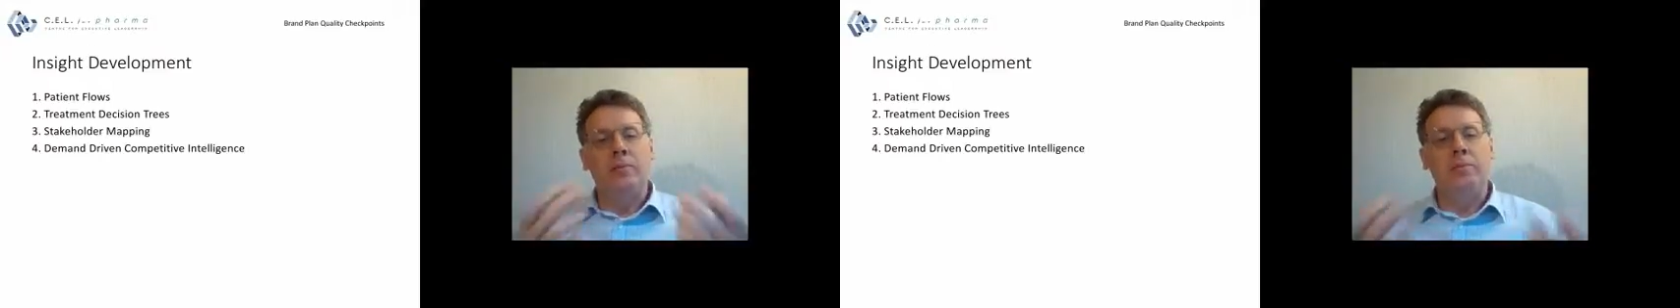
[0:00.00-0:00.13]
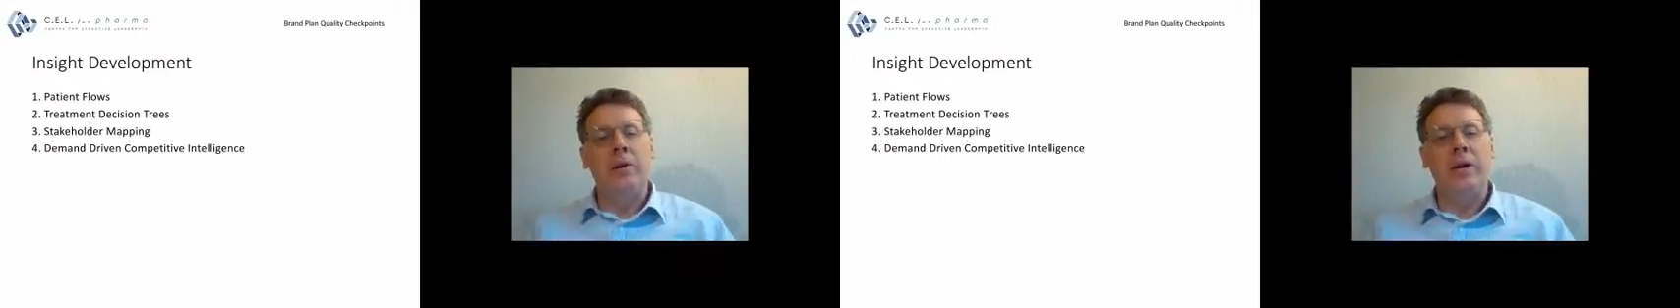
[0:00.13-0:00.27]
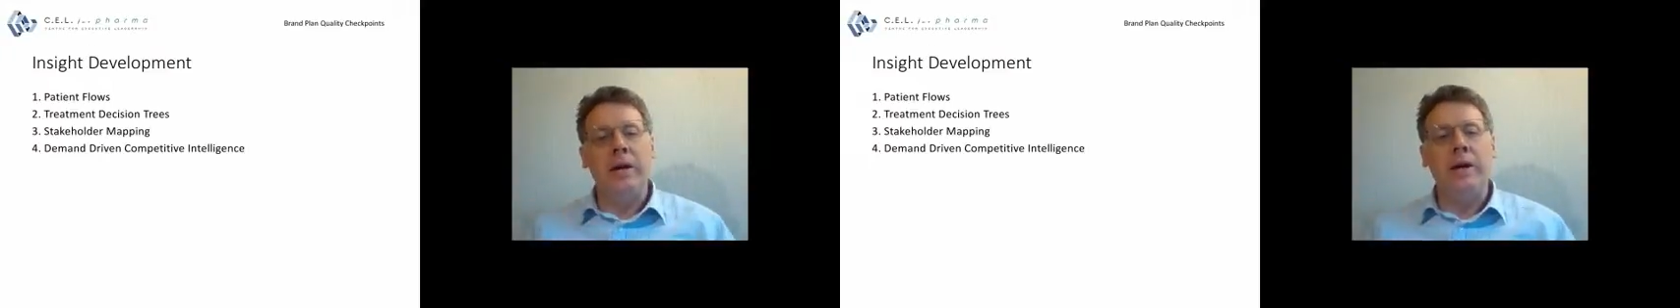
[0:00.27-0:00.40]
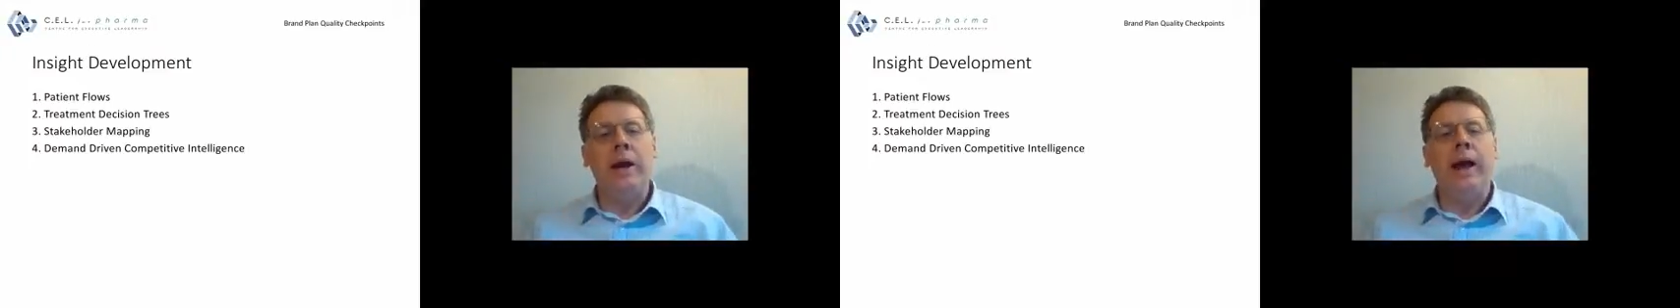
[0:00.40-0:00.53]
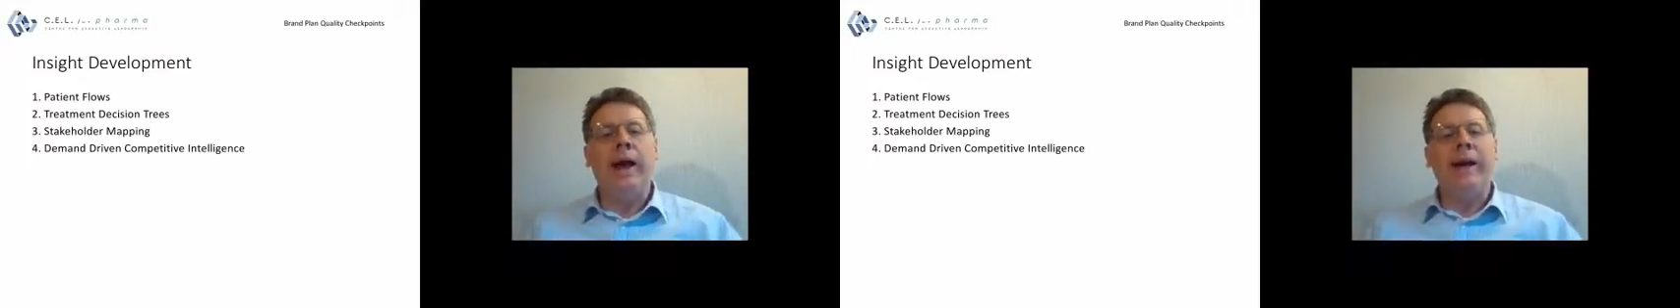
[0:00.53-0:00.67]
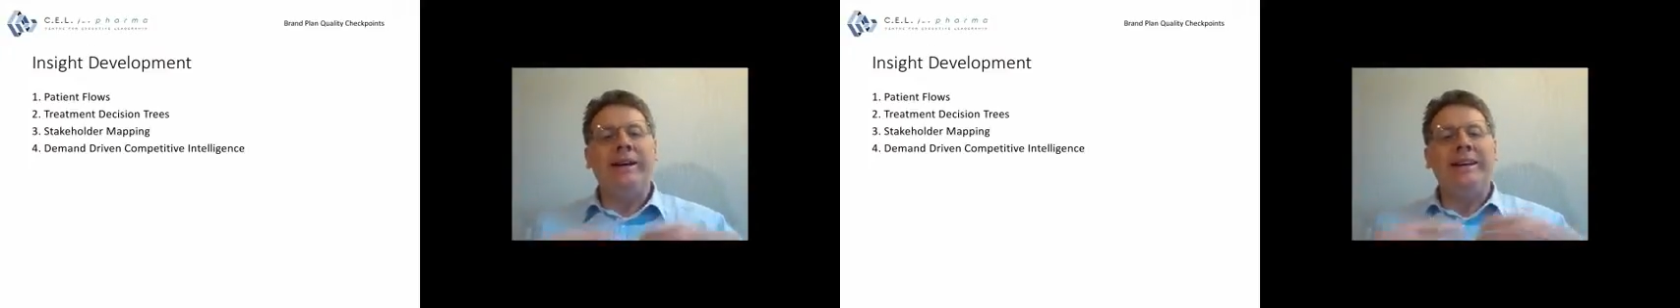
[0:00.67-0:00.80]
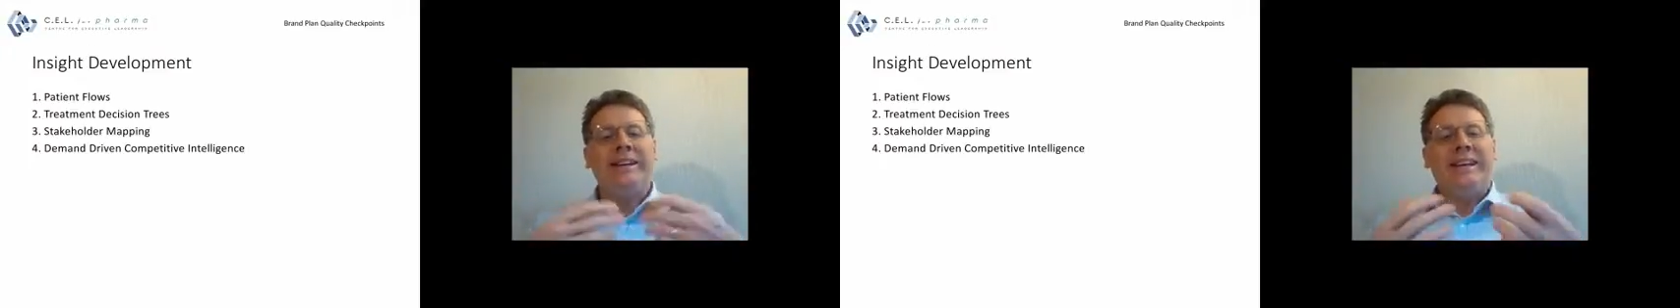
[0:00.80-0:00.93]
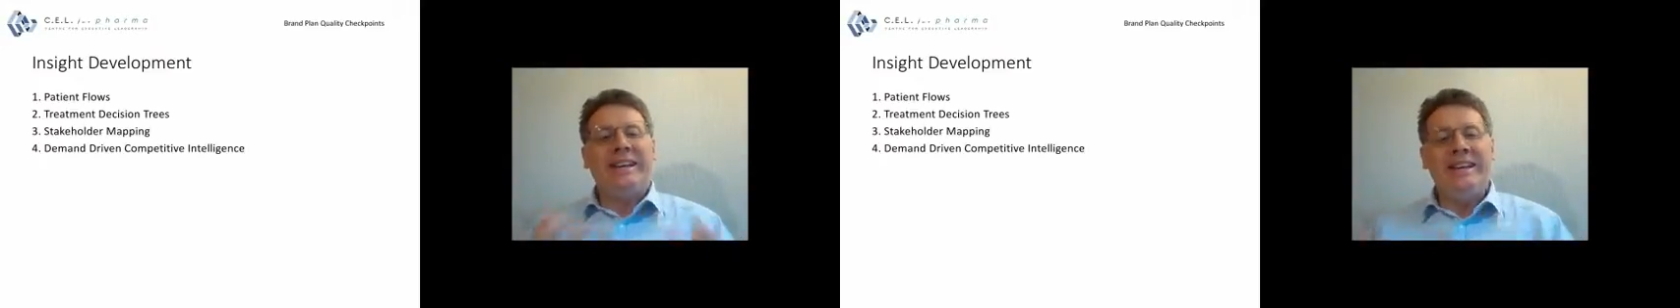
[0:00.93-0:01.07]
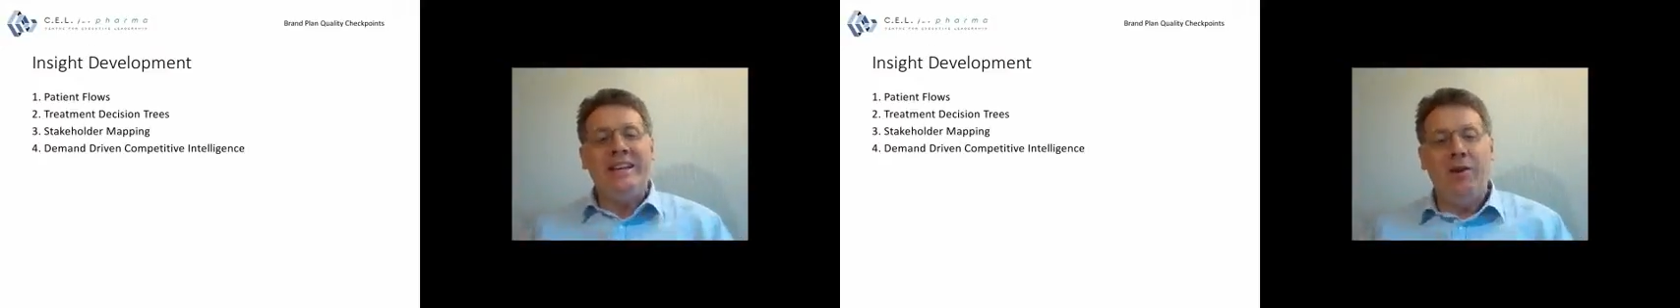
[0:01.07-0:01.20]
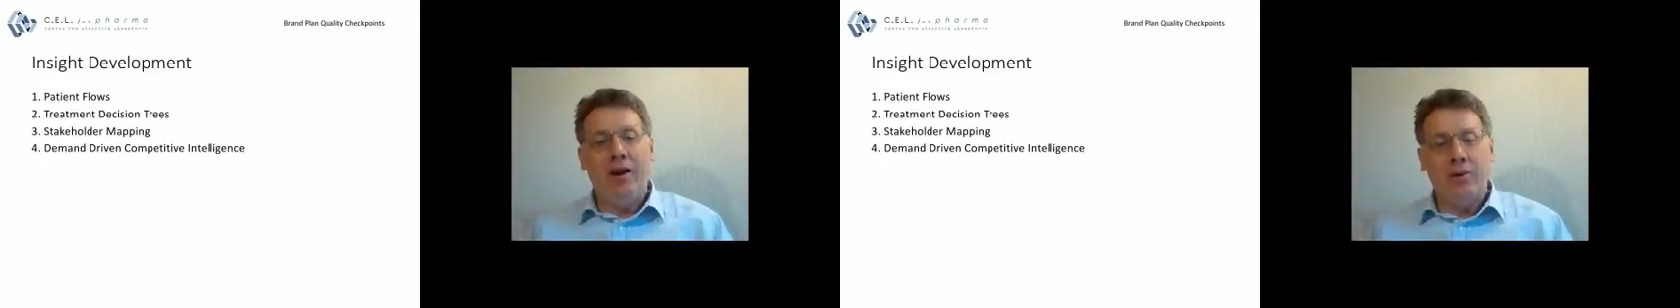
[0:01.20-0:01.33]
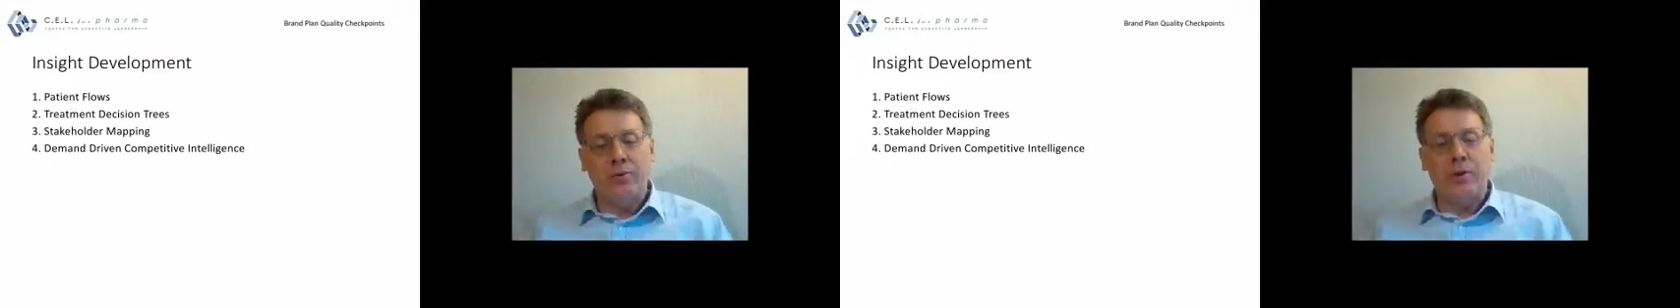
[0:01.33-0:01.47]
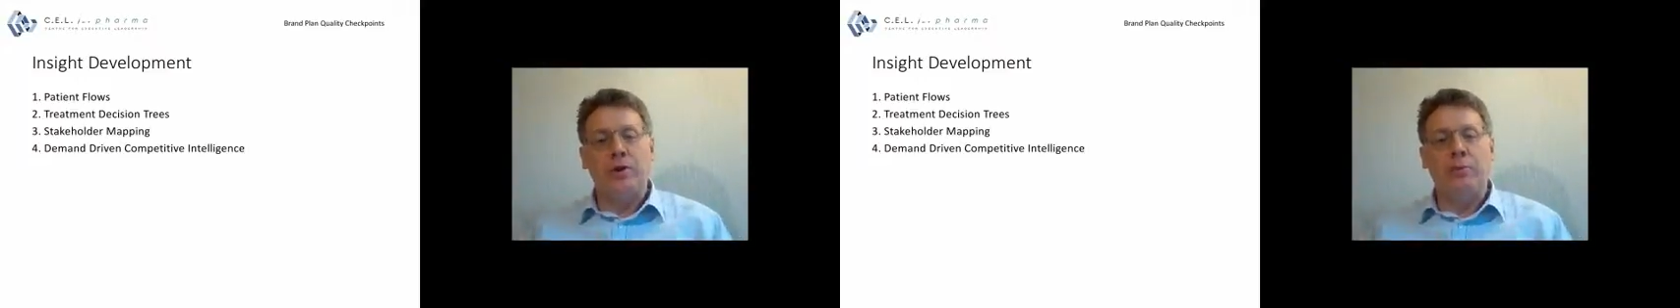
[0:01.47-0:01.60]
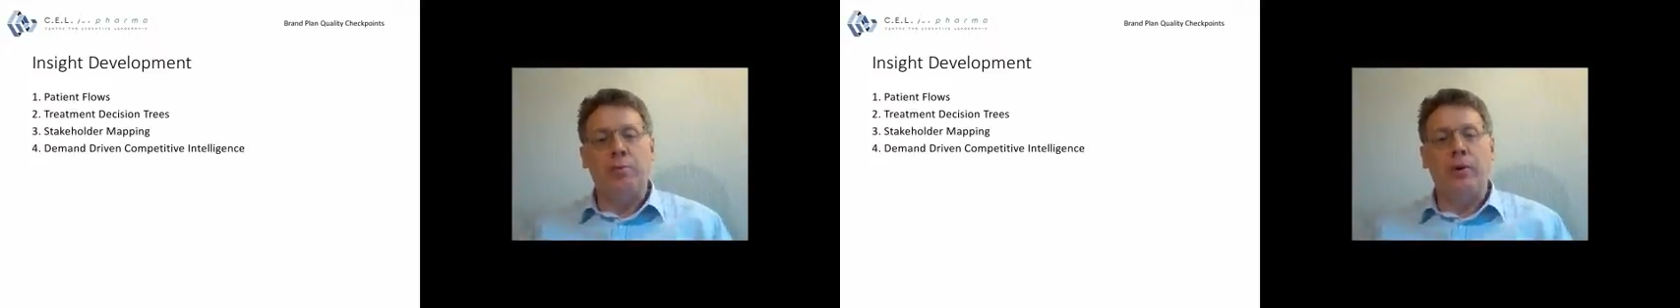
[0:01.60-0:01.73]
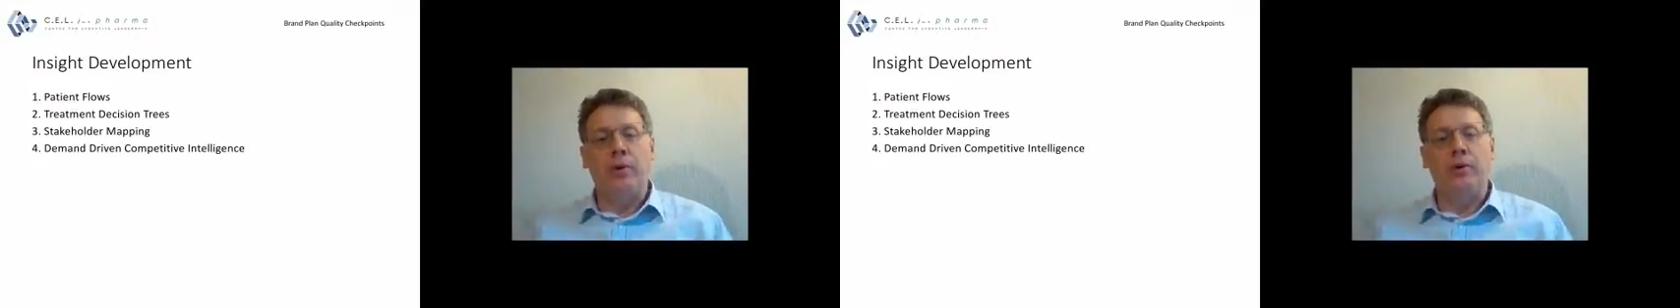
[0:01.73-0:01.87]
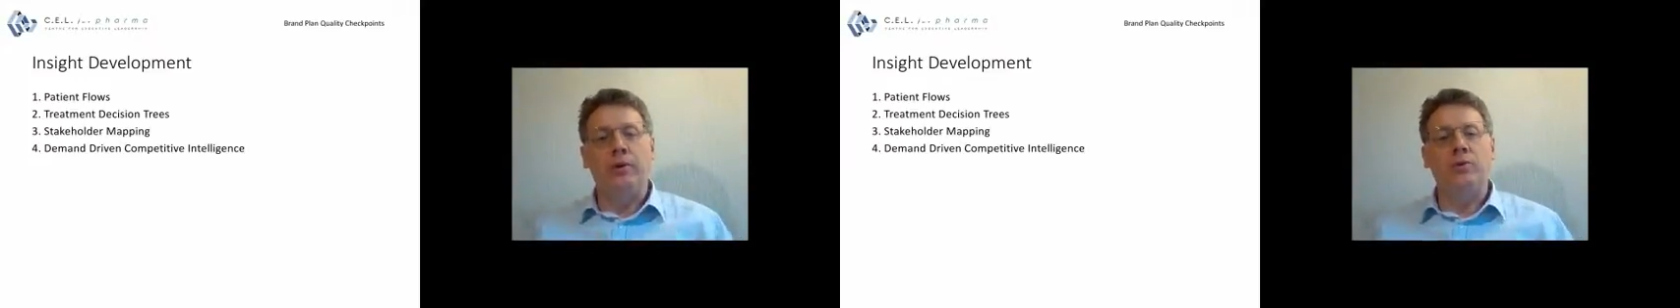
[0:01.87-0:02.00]
be a key leverage
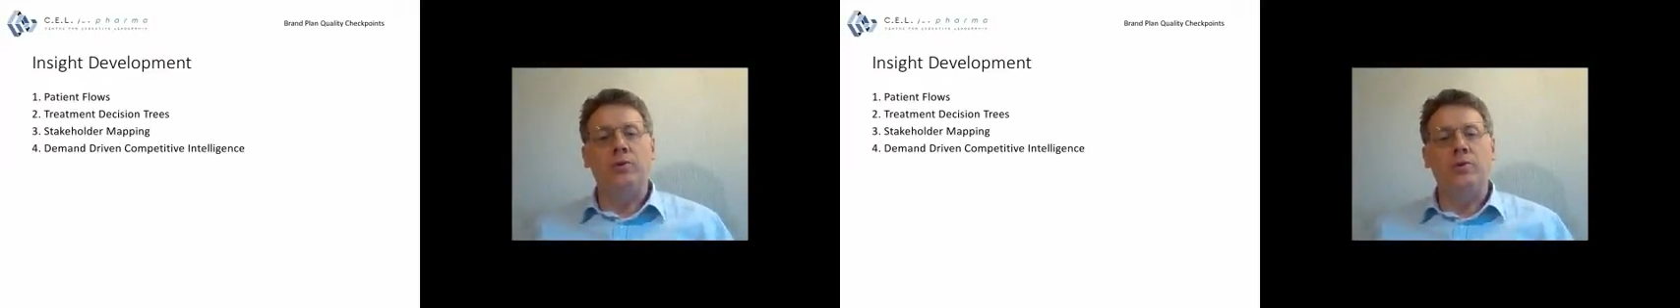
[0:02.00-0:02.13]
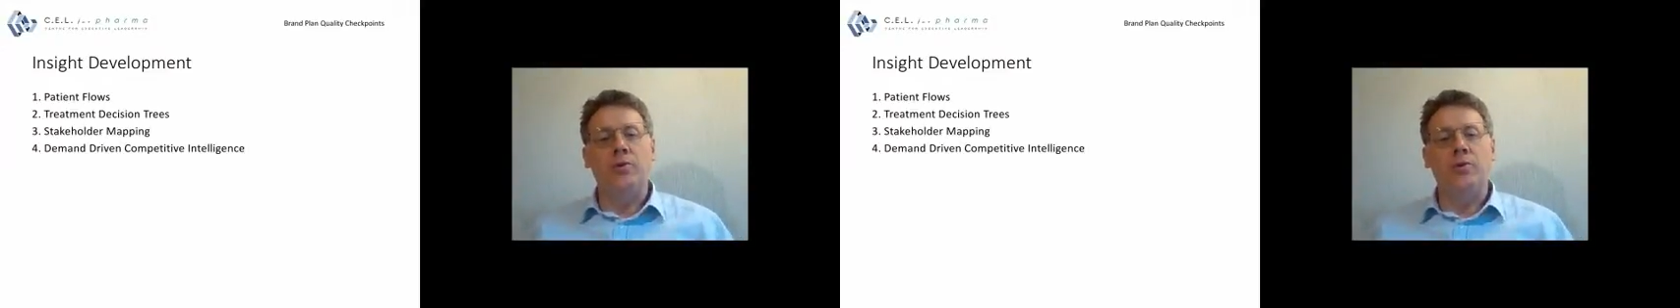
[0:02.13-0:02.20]
point